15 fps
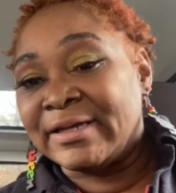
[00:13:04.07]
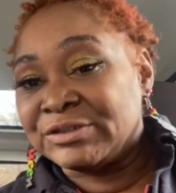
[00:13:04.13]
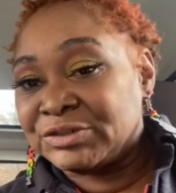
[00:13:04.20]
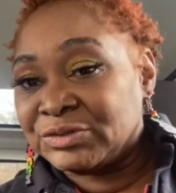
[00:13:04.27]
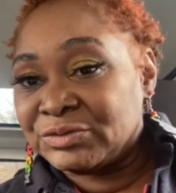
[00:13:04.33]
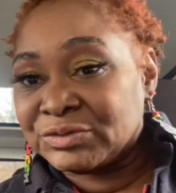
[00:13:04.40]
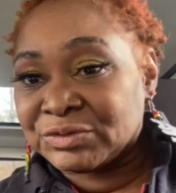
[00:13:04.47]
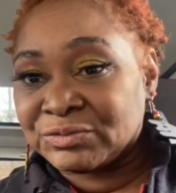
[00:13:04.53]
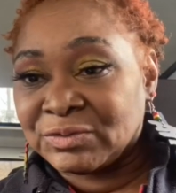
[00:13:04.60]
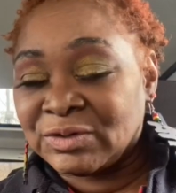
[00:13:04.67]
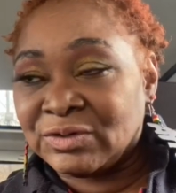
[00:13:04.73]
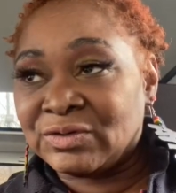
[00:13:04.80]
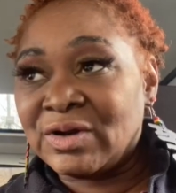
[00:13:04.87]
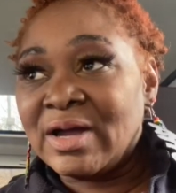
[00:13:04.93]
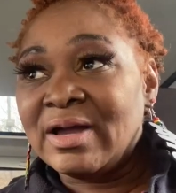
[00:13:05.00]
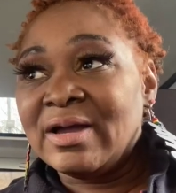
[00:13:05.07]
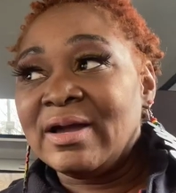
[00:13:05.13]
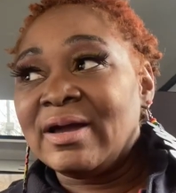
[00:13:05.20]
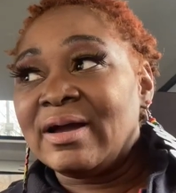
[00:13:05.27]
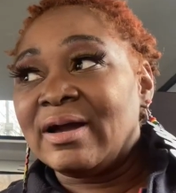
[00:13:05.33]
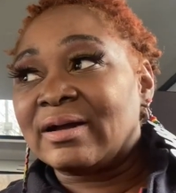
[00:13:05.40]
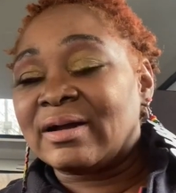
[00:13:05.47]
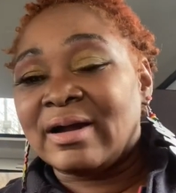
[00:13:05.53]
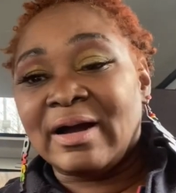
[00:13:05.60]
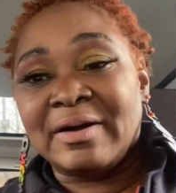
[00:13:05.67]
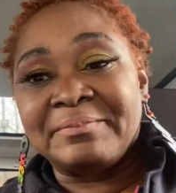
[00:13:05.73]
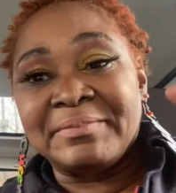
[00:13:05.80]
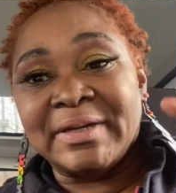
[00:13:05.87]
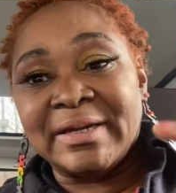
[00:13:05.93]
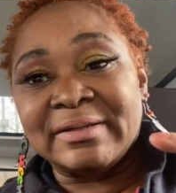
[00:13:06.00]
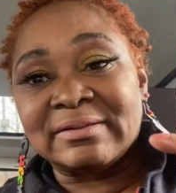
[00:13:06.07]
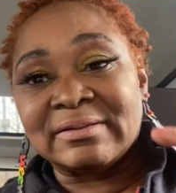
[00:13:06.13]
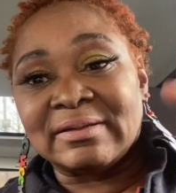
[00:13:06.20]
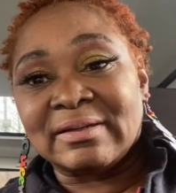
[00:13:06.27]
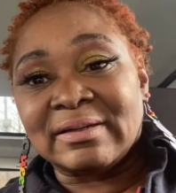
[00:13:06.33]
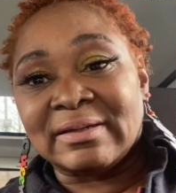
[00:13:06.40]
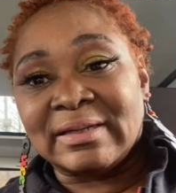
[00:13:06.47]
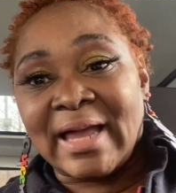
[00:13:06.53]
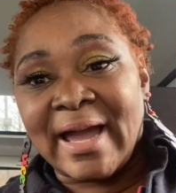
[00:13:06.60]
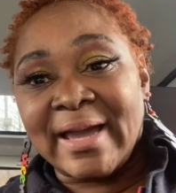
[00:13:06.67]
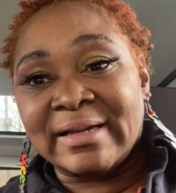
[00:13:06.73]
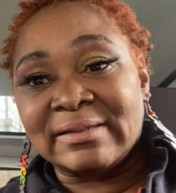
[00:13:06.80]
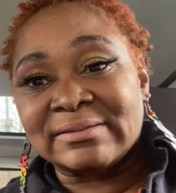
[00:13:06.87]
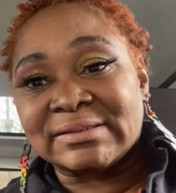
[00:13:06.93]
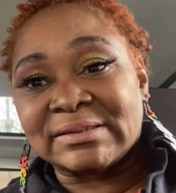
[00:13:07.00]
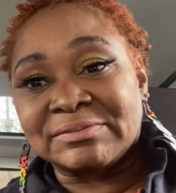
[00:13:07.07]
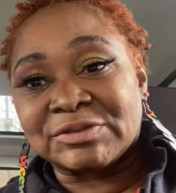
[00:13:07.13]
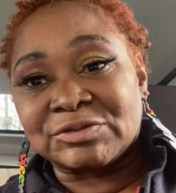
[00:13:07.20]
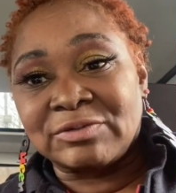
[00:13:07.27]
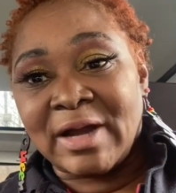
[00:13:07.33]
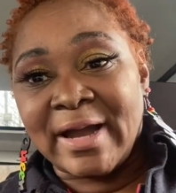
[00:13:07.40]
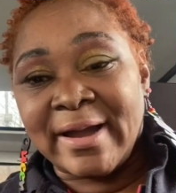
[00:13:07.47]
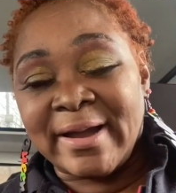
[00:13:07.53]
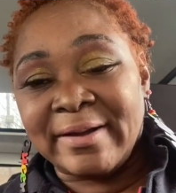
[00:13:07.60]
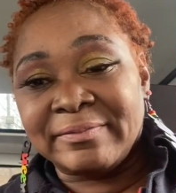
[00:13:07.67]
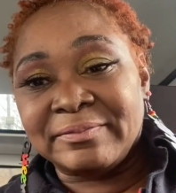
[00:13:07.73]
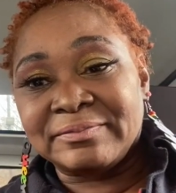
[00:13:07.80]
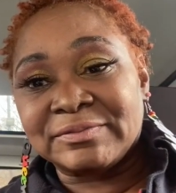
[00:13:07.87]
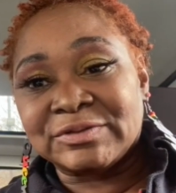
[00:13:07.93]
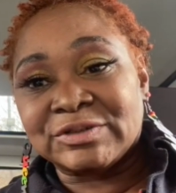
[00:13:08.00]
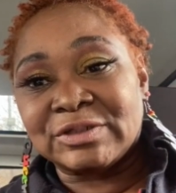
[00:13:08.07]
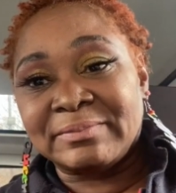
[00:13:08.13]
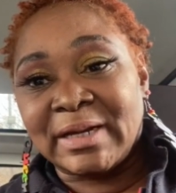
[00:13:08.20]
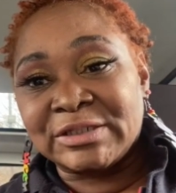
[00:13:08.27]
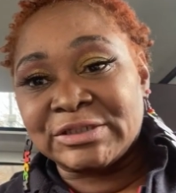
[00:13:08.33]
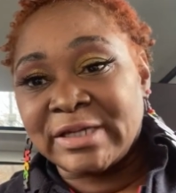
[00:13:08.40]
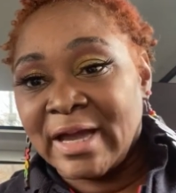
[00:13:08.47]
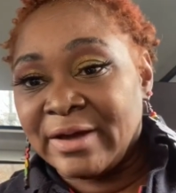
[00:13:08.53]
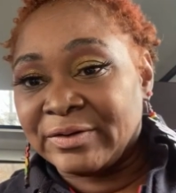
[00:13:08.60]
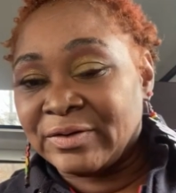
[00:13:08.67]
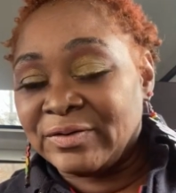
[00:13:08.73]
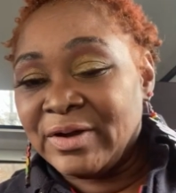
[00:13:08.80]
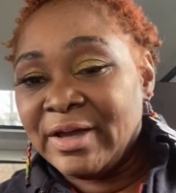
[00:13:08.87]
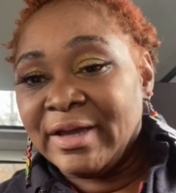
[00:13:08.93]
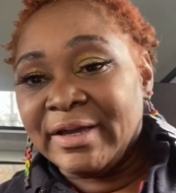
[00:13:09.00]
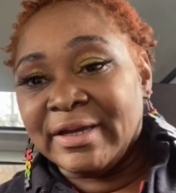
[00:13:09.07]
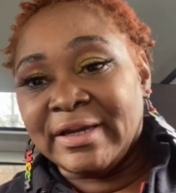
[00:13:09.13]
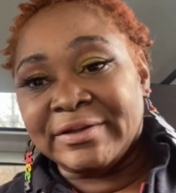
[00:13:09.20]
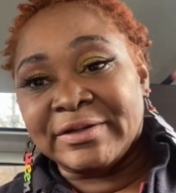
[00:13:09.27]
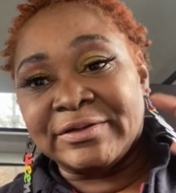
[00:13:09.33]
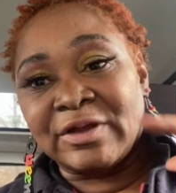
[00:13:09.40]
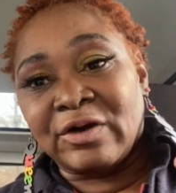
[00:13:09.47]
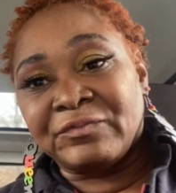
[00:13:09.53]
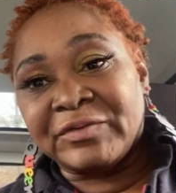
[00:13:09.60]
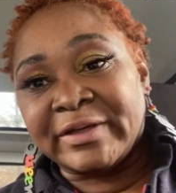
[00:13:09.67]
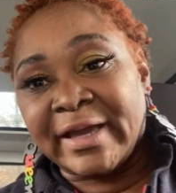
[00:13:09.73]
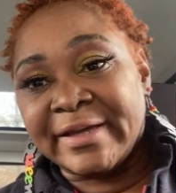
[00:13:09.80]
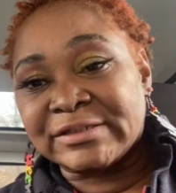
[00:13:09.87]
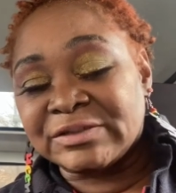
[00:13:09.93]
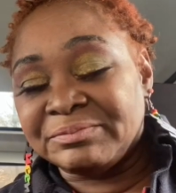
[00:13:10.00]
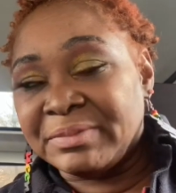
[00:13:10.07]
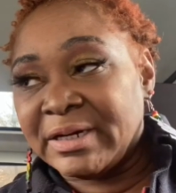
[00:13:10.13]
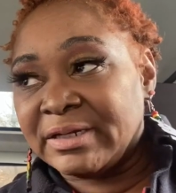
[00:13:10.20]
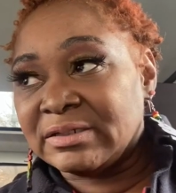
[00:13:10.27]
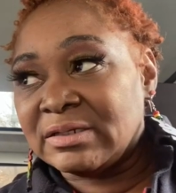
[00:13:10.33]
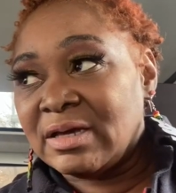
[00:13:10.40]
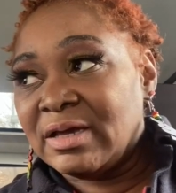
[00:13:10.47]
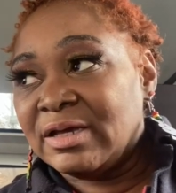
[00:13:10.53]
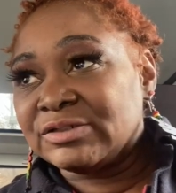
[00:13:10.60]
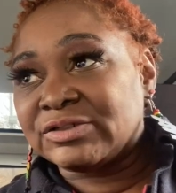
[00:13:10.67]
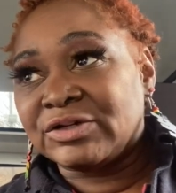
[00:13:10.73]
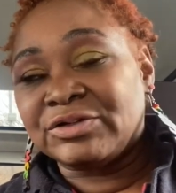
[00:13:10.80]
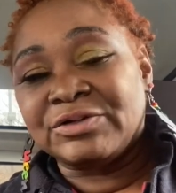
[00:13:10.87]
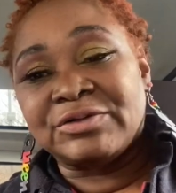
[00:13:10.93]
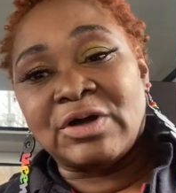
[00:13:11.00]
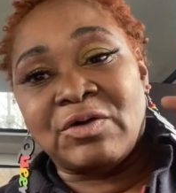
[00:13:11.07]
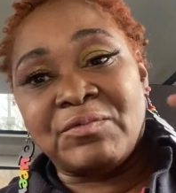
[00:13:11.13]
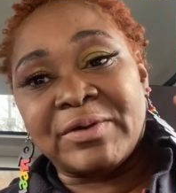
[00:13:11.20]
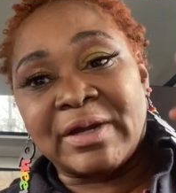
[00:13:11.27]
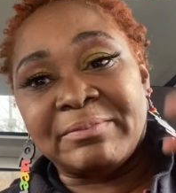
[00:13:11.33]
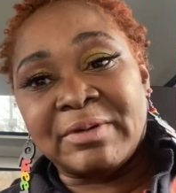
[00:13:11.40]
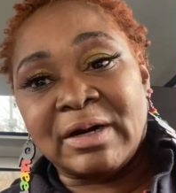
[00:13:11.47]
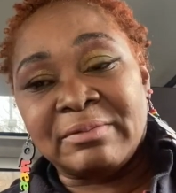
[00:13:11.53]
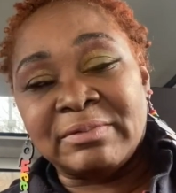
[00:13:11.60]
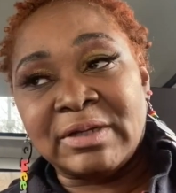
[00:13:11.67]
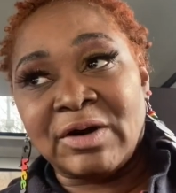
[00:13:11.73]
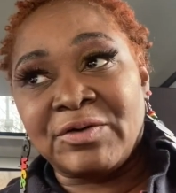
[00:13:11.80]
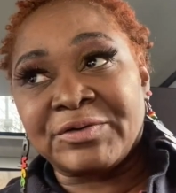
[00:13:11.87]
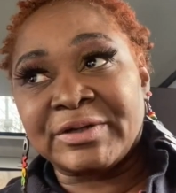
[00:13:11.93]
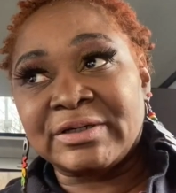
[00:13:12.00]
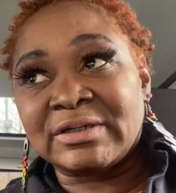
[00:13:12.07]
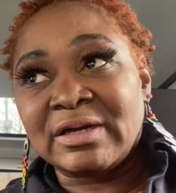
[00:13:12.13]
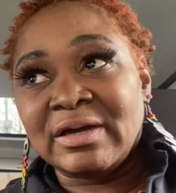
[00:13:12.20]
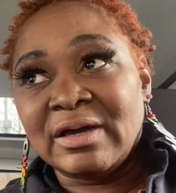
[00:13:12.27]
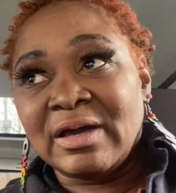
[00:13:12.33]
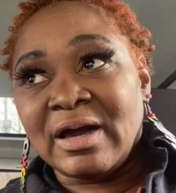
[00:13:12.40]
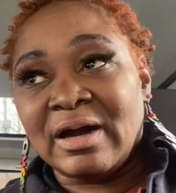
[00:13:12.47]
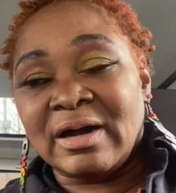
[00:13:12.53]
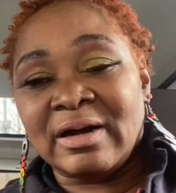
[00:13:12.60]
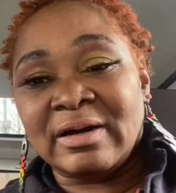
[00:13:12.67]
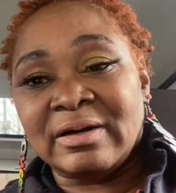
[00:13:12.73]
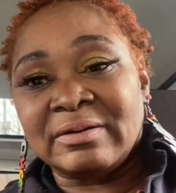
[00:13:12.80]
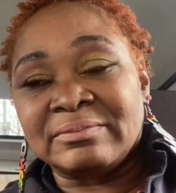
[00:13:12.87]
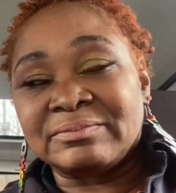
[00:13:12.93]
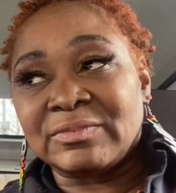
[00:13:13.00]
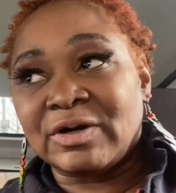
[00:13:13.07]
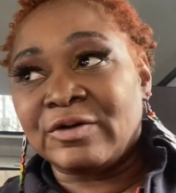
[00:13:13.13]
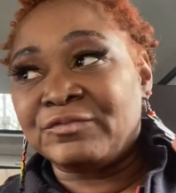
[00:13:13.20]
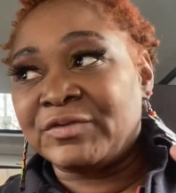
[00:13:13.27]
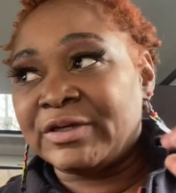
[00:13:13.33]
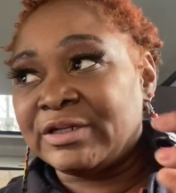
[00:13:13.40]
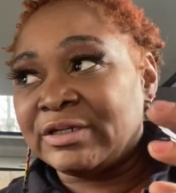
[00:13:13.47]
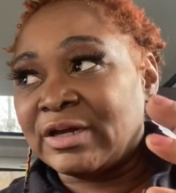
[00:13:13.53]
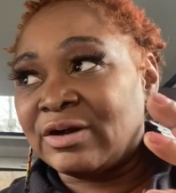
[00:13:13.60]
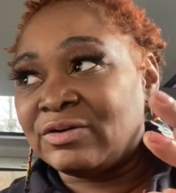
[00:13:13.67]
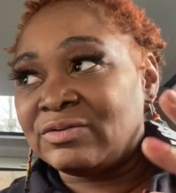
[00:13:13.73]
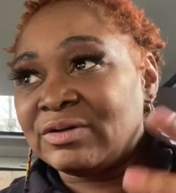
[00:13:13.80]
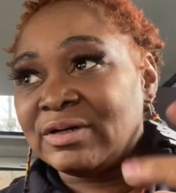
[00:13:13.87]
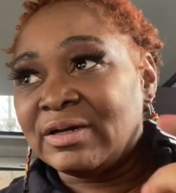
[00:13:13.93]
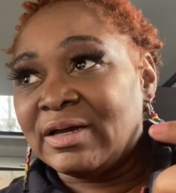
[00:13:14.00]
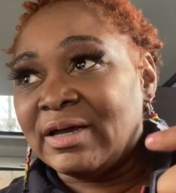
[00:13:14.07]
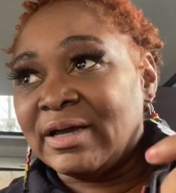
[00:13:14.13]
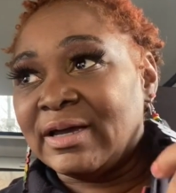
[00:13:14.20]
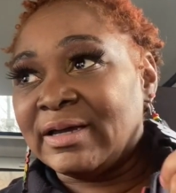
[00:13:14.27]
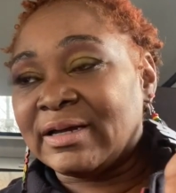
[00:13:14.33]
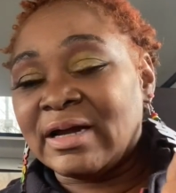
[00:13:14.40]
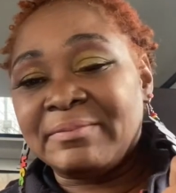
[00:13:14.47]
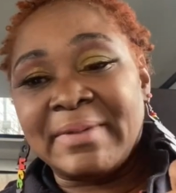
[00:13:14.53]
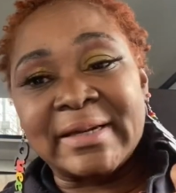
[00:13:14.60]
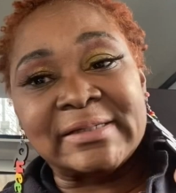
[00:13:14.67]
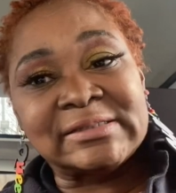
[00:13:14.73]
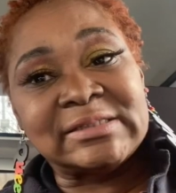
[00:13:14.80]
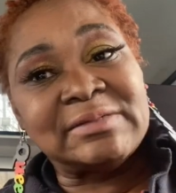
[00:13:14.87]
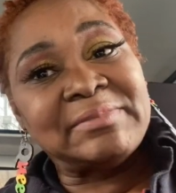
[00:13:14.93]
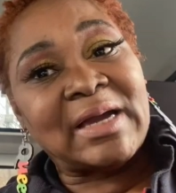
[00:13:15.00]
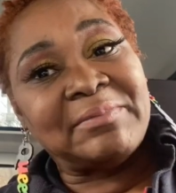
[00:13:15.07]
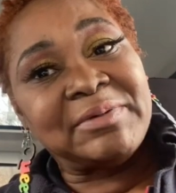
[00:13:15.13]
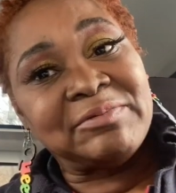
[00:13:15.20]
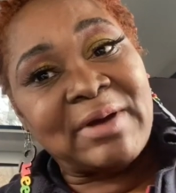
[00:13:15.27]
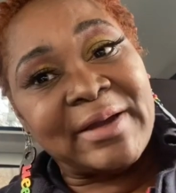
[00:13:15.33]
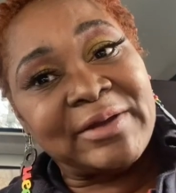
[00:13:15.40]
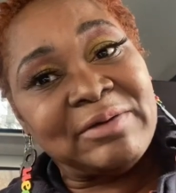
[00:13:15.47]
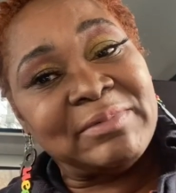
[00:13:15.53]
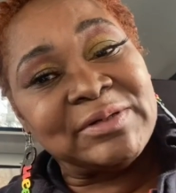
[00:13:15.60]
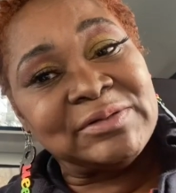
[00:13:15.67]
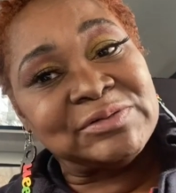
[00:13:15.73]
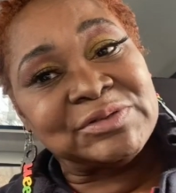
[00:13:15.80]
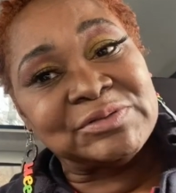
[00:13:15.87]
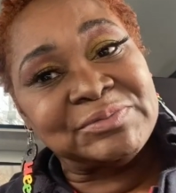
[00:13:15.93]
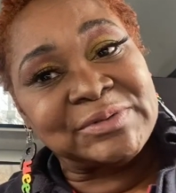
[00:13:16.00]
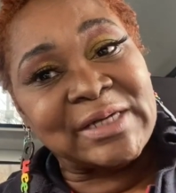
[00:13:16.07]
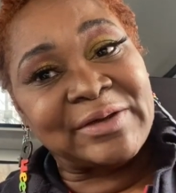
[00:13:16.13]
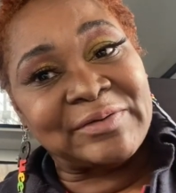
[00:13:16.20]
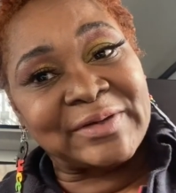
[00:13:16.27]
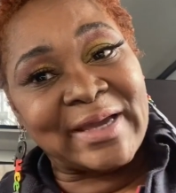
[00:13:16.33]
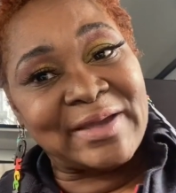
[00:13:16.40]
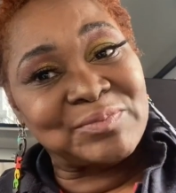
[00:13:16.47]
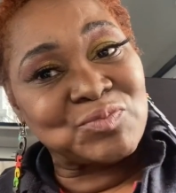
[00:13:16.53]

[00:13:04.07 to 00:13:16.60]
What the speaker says: usual. Comment, like, subscribe to my channel. Hit the notification button so you know when I'm uploading a video. And come back and see me. I'll be right here on my YouTube channel, okay?